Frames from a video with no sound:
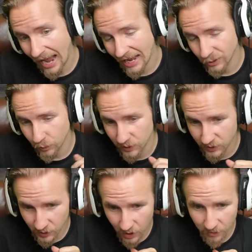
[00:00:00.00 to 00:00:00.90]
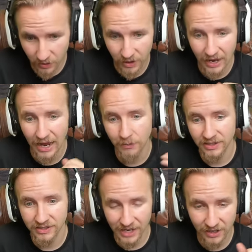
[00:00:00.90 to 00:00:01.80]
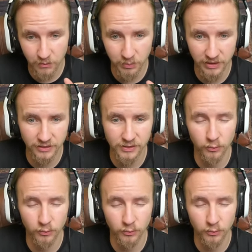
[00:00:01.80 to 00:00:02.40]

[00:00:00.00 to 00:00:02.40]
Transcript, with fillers: and with a turbo, and my second build